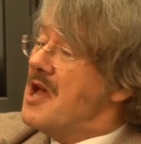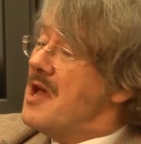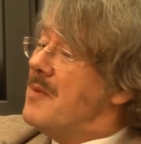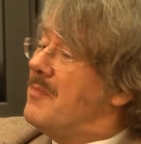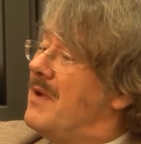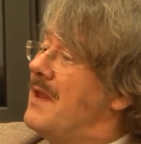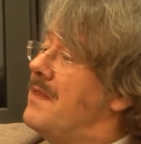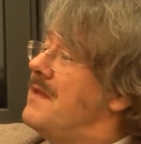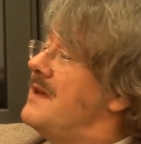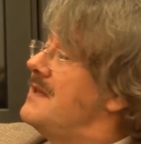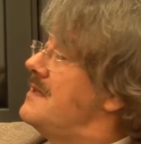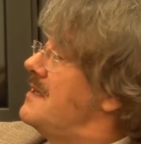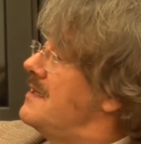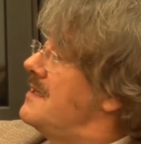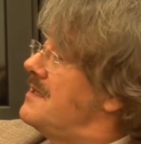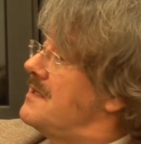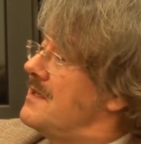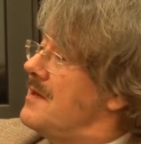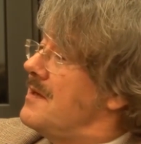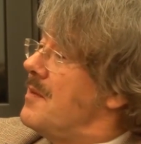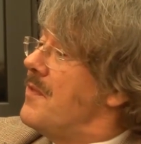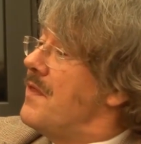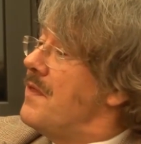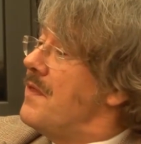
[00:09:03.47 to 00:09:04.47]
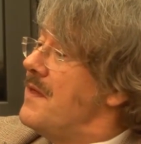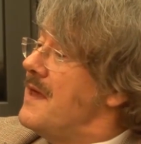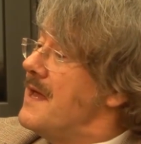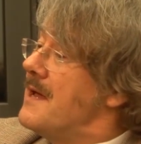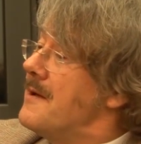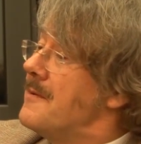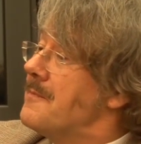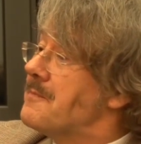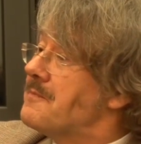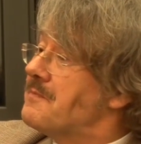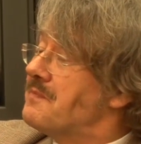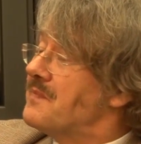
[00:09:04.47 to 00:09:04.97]
But this is
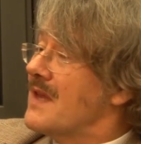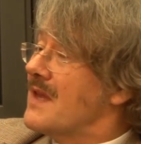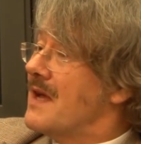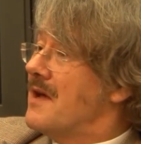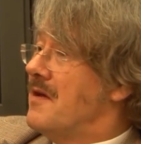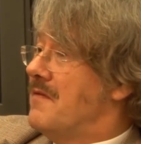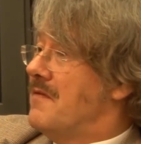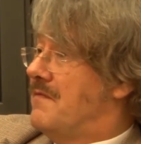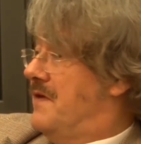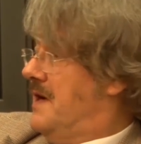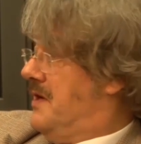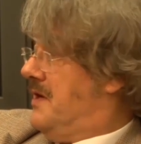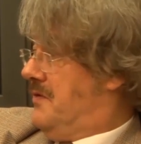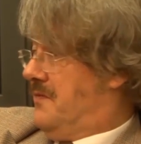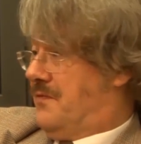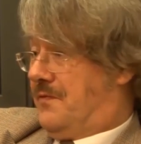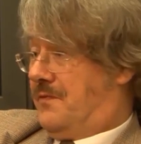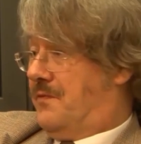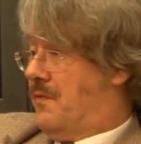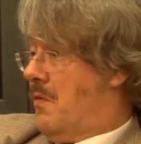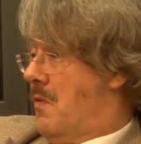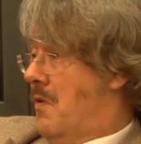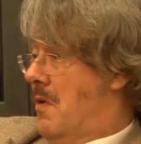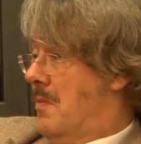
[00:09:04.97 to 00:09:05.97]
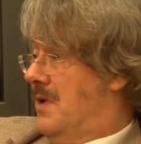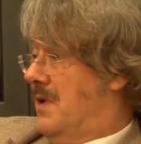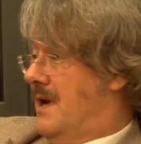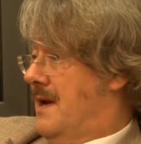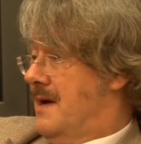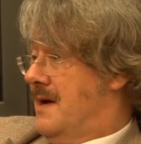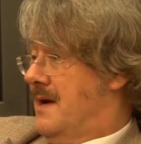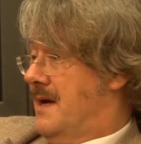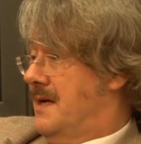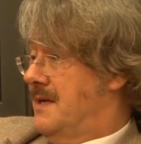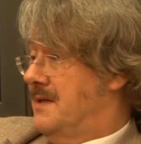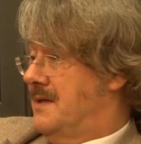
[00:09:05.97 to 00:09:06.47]
something very
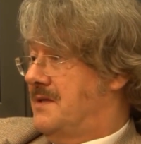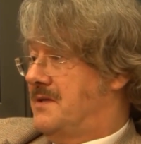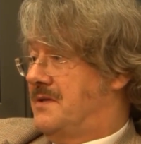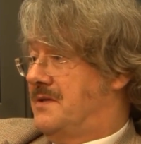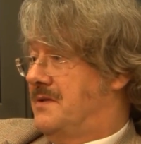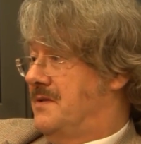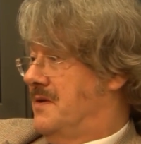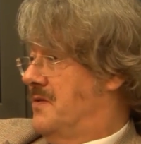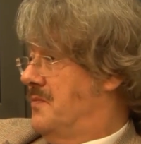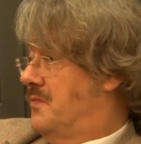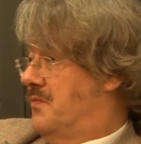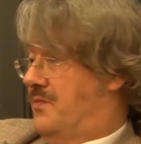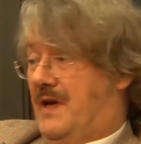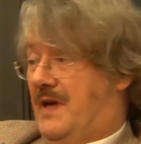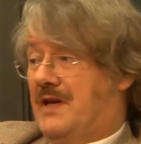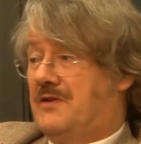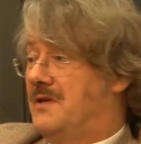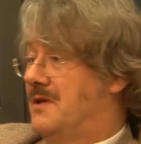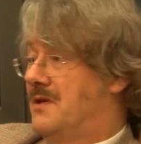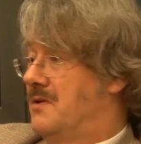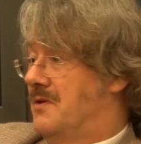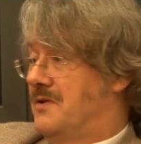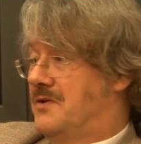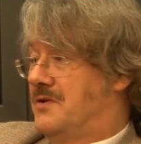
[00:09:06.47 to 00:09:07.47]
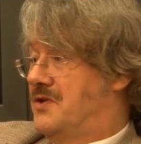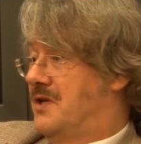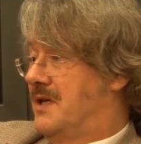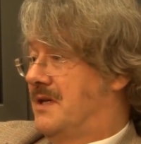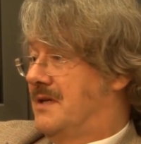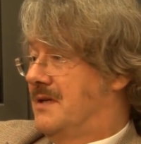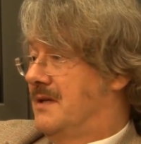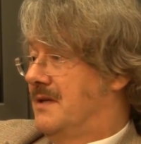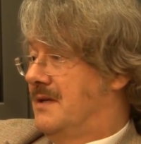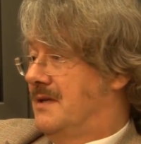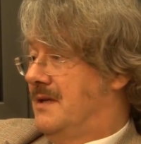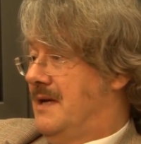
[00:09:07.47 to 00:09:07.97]
formalized, very
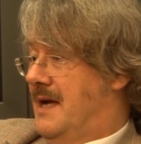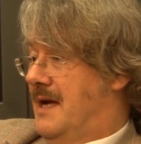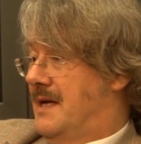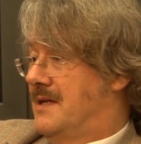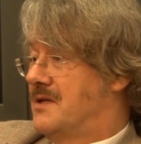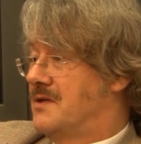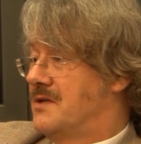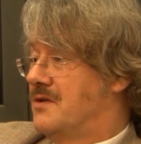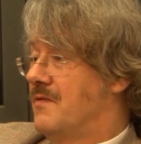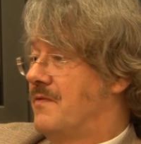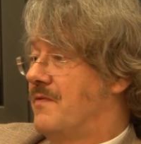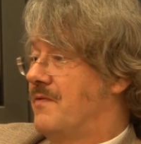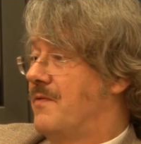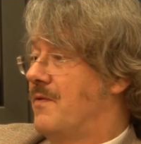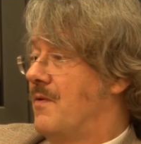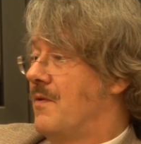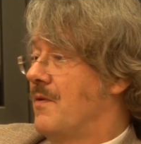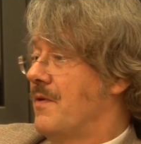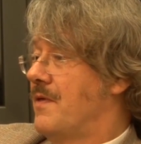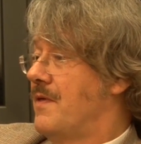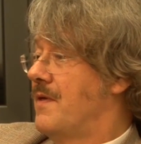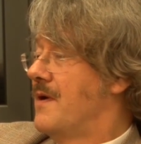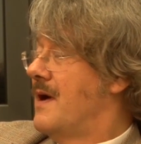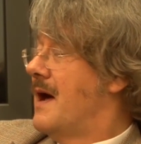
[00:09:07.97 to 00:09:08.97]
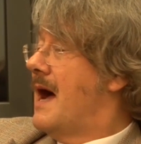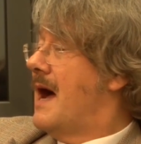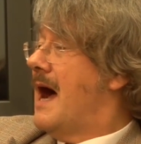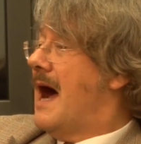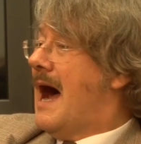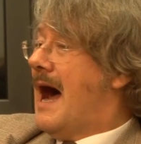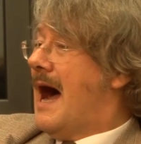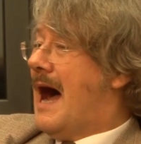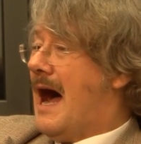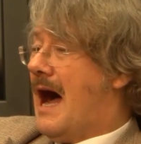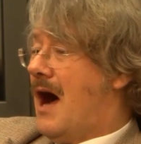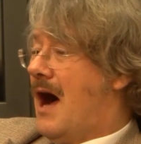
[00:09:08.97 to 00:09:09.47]
logical, and so forth.
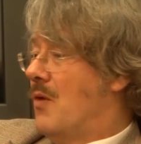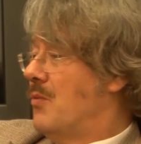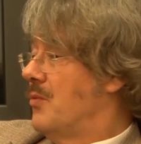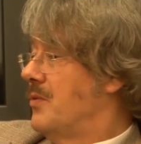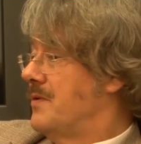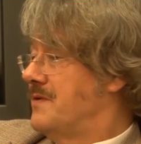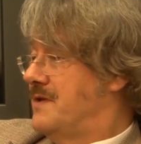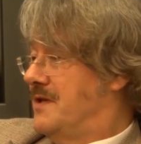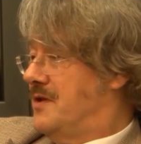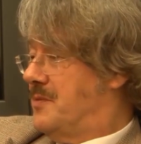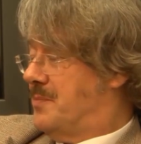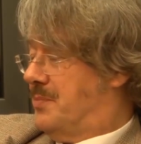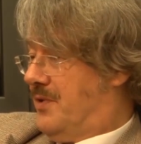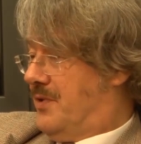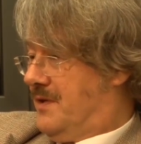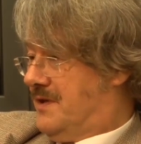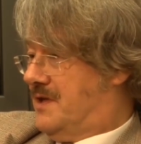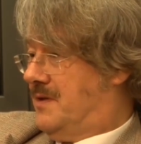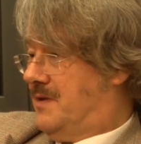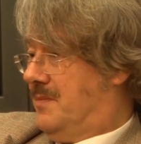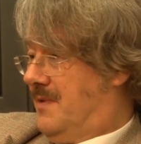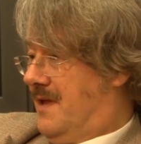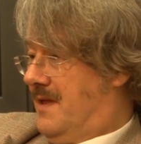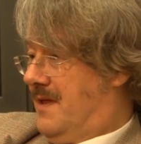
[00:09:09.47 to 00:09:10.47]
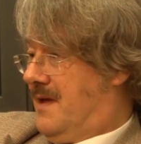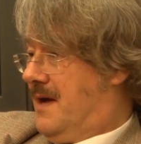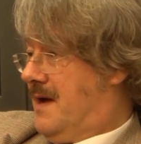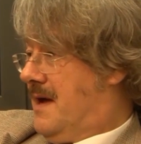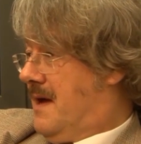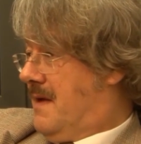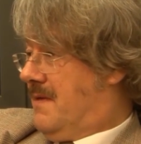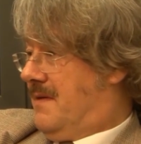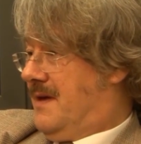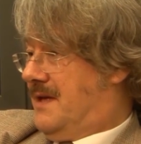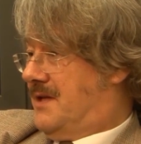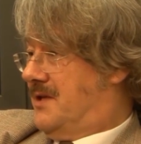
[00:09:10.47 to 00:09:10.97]
How was it possible
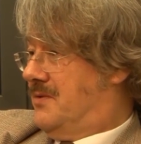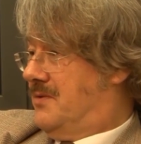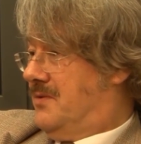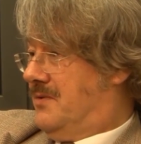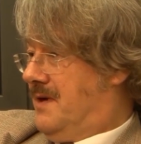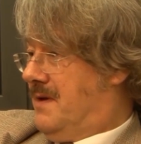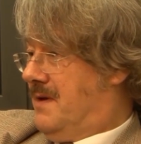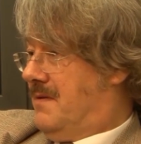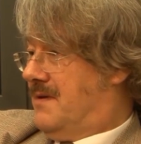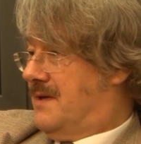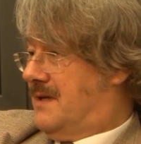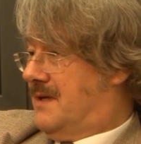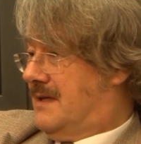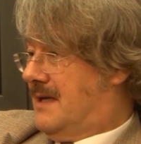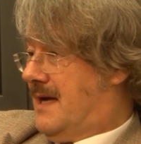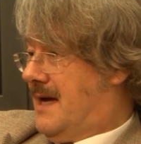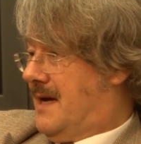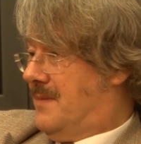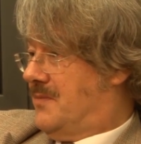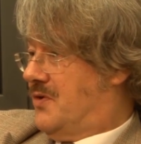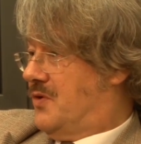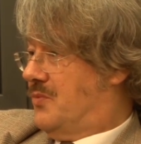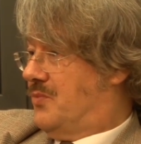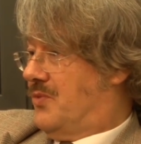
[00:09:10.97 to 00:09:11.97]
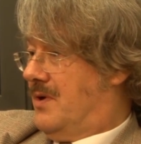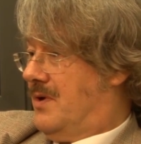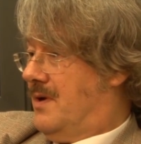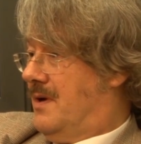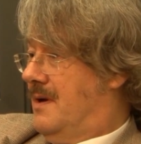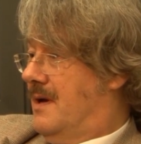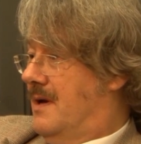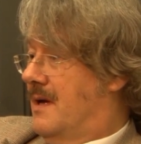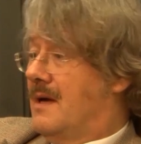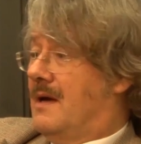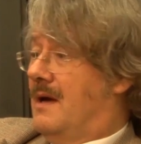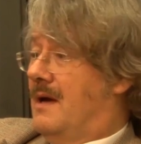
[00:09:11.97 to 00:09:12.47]
that during the time you
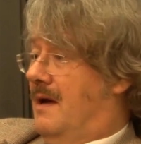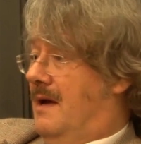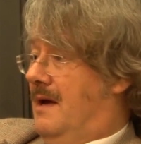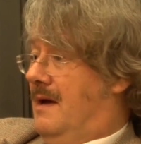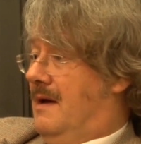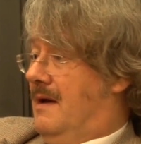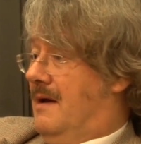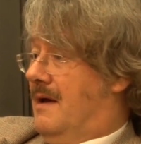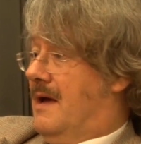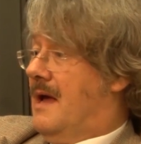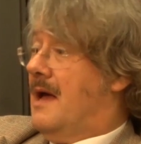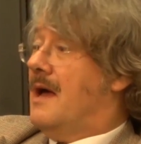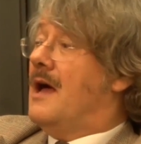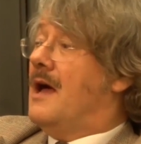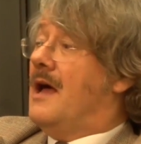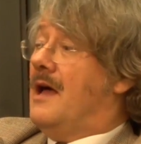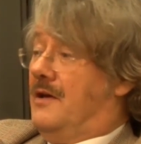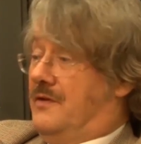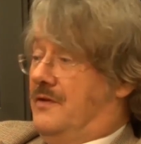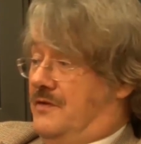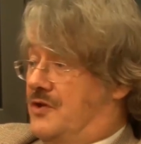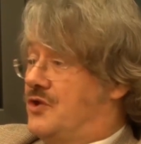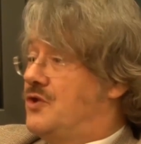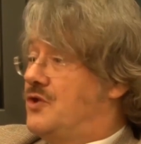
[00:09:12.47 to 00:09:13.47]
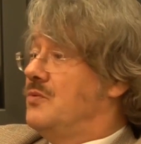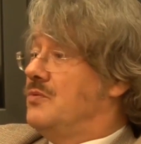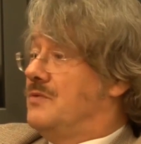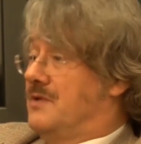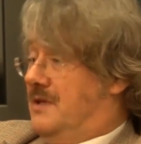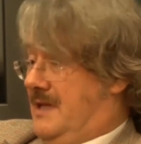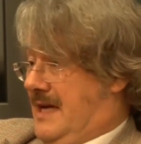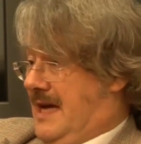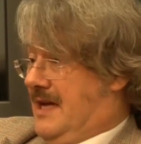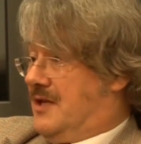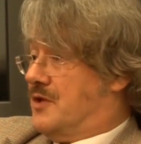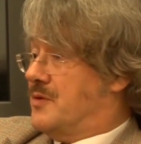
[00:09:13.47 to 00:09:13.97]
were a
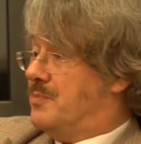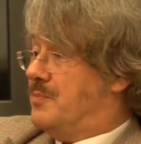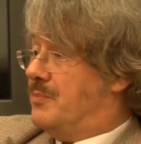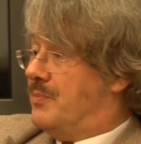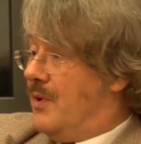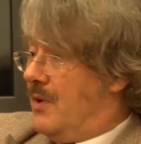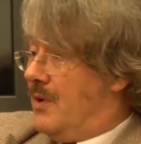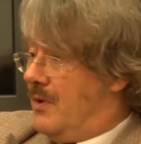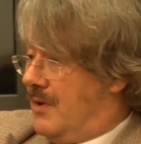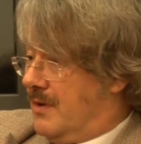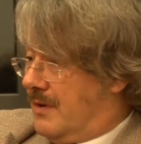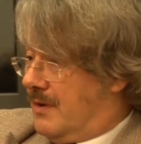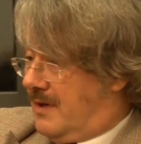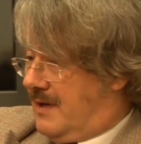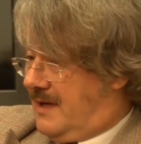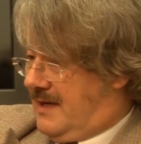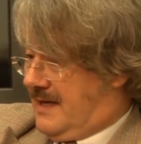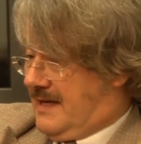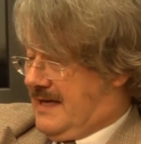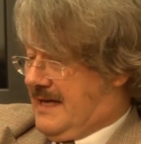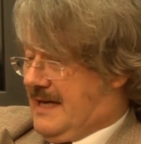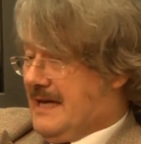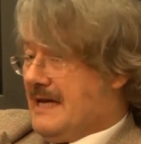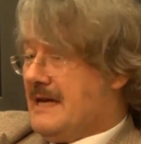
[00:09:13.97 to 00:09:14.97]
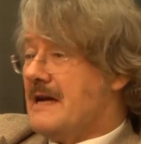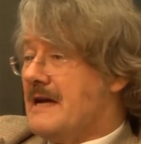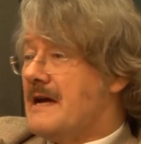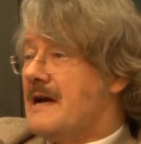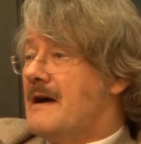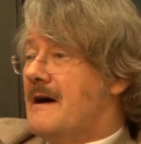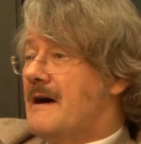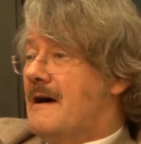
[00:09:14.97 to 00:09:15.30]
student at Berkeley,